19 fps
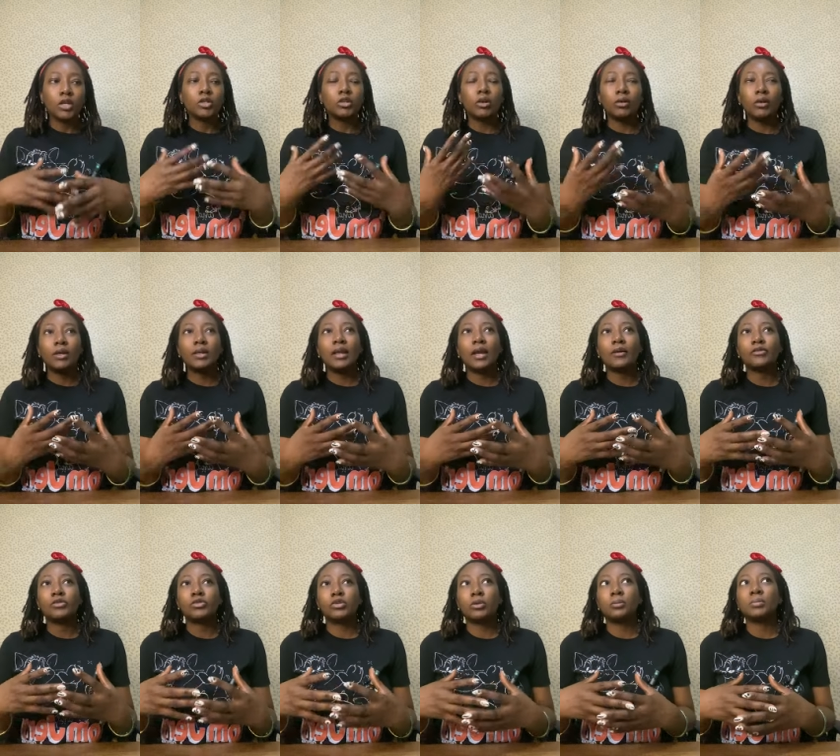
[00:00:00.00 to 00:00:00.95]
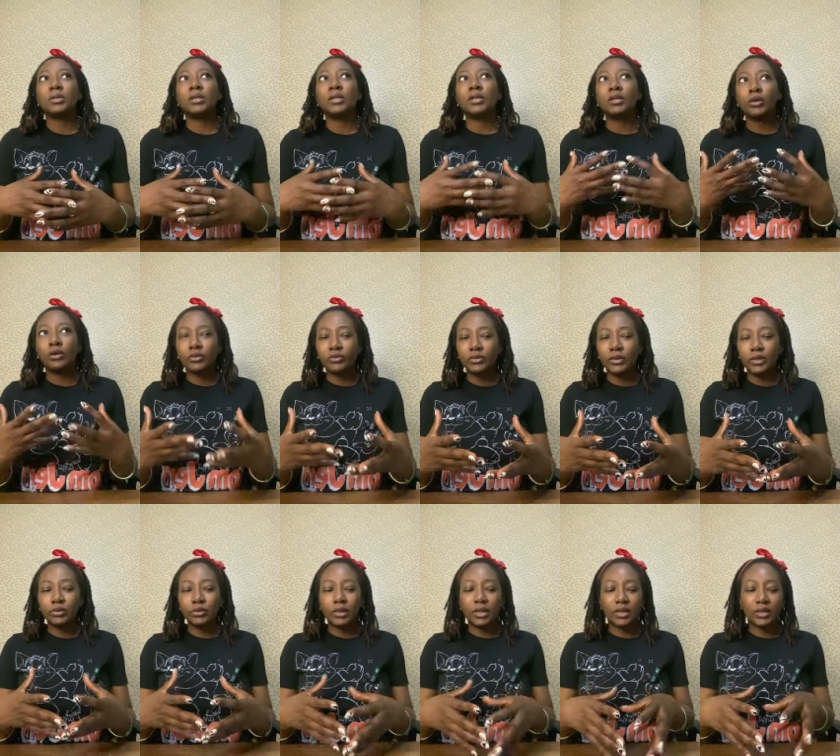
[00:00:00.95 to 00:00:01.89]
You already have something you're
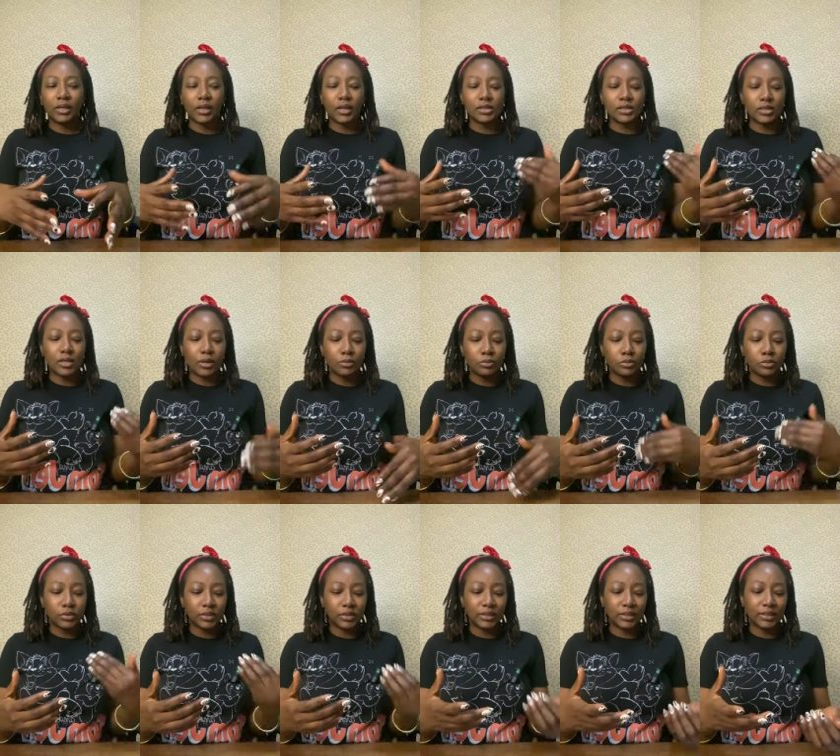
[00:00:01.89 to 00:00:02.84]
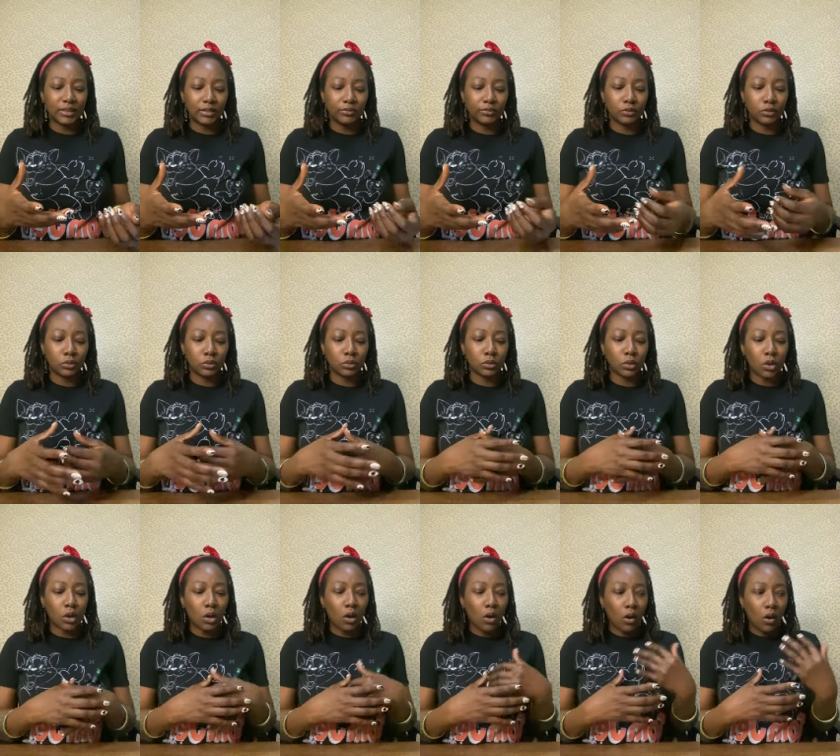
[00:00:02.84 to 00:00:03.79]
overlooking that is able to give you
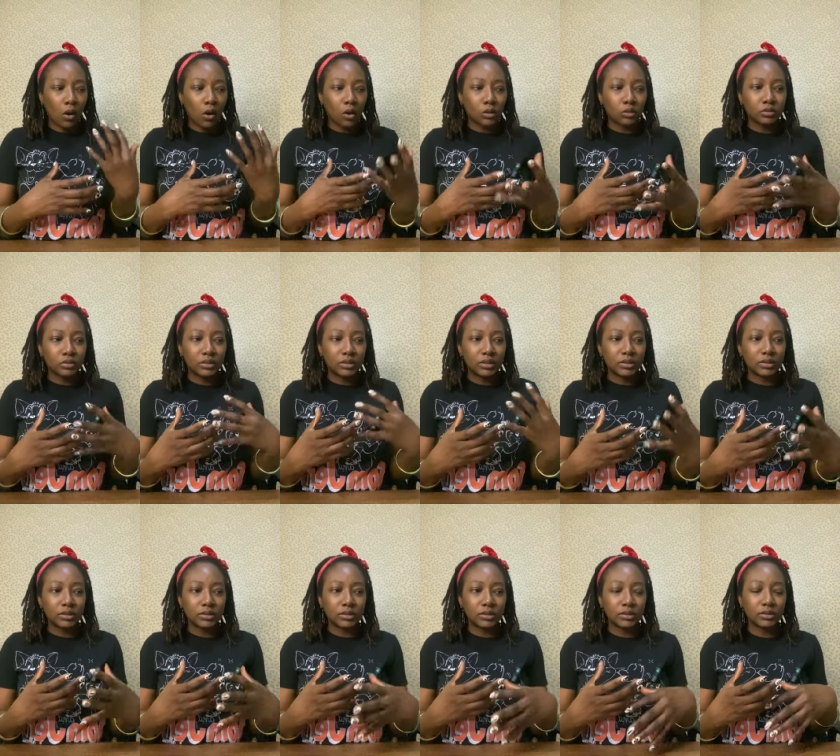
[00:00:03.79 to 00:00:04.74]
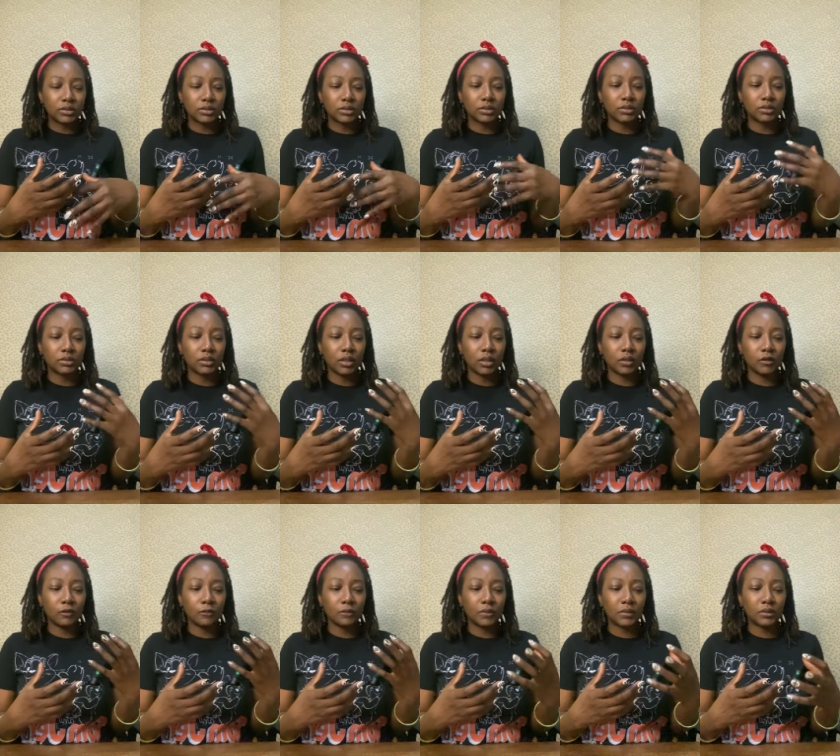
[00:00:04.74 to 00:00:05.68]
all this
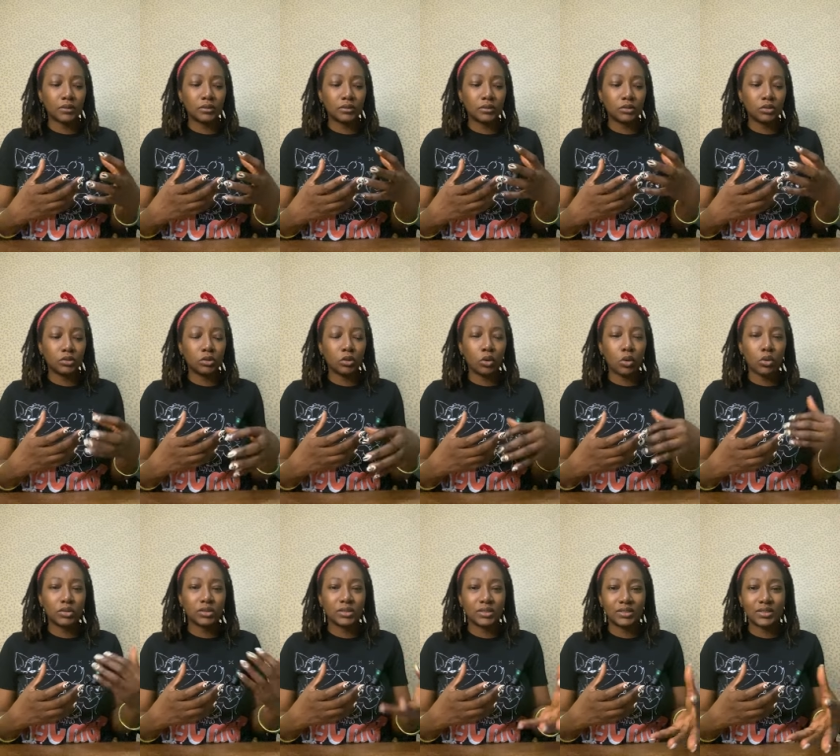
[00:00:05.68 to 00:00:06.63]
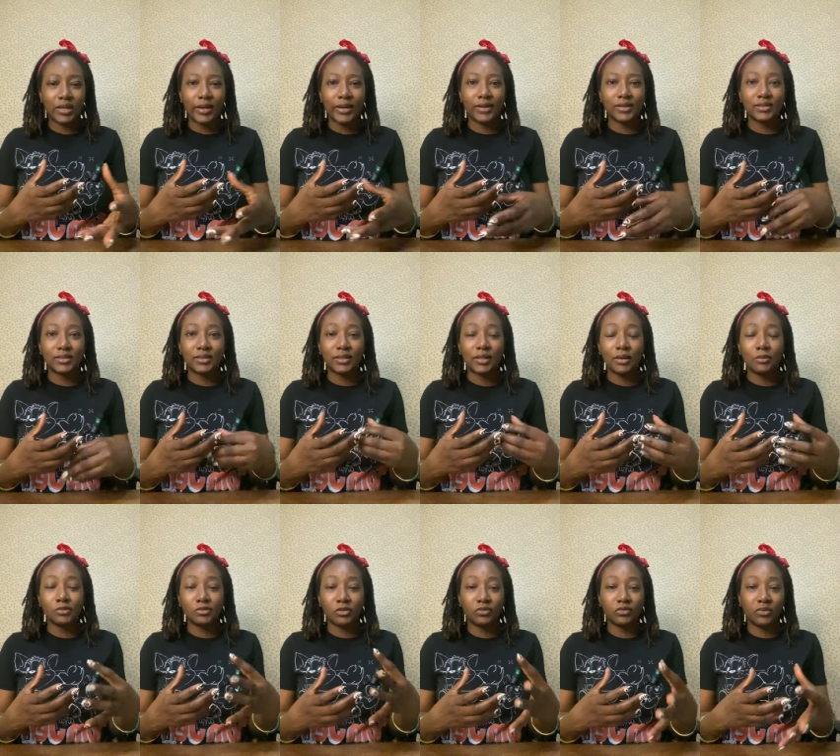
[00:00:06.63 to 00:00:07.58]
your desires in
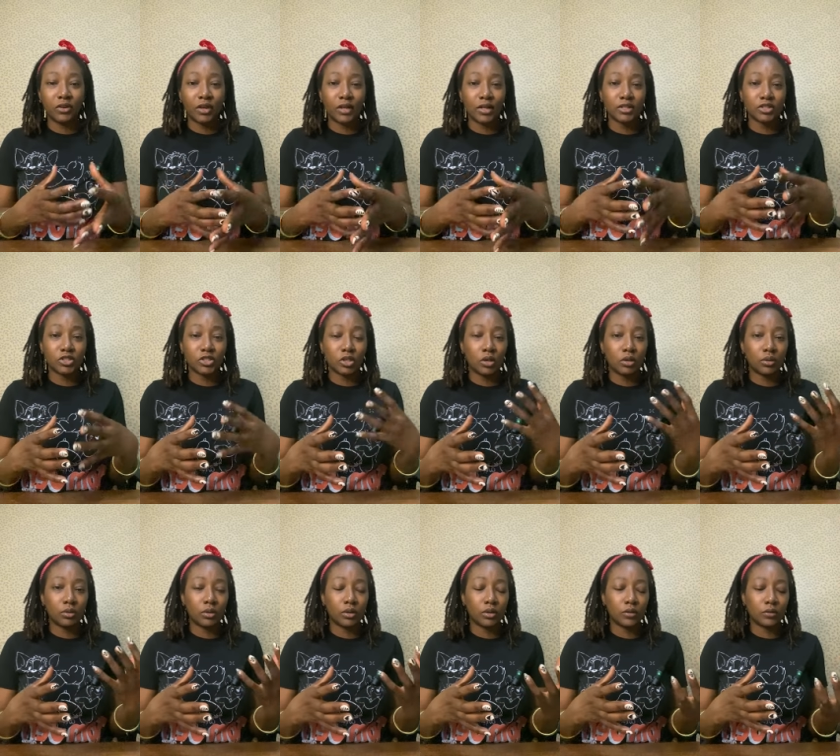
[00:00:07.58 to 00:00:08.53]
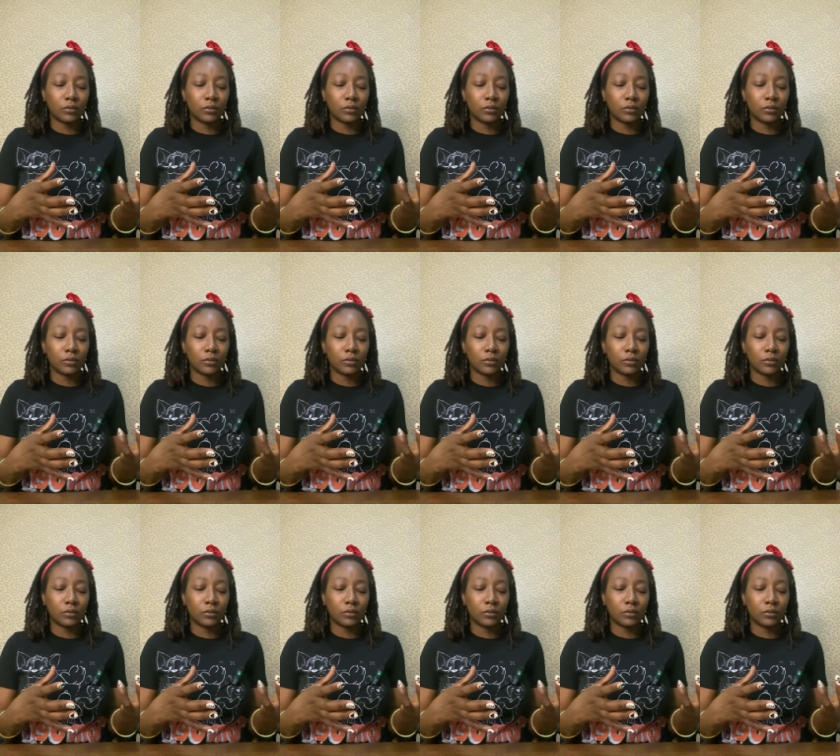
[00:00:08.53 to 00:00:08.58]
terms of financial